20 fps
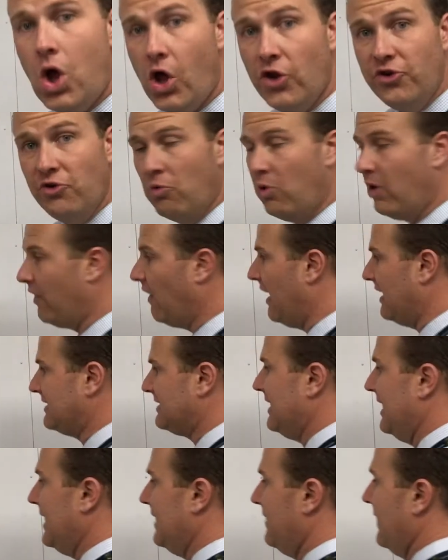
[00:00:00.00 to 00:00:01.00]
I'll do one last
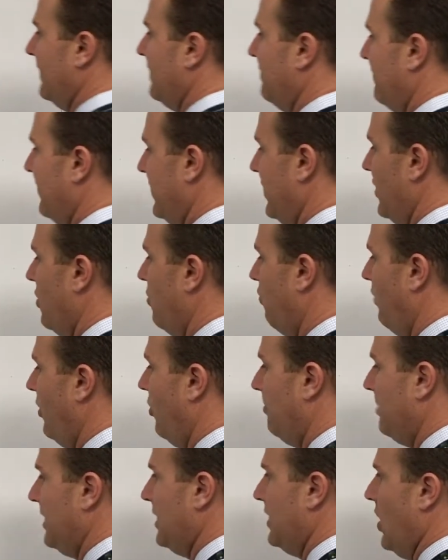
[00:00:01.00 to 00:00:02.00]
thing and then the video
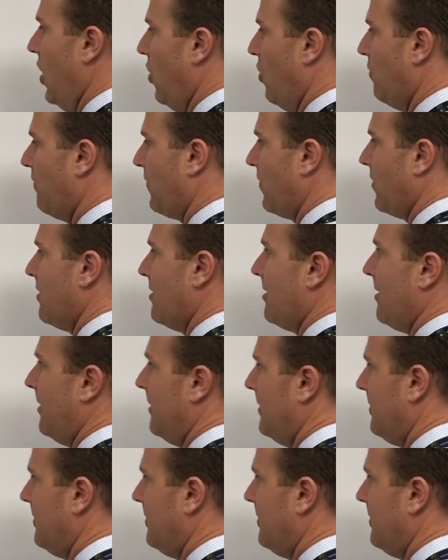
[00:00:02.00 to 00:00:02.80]
will be over,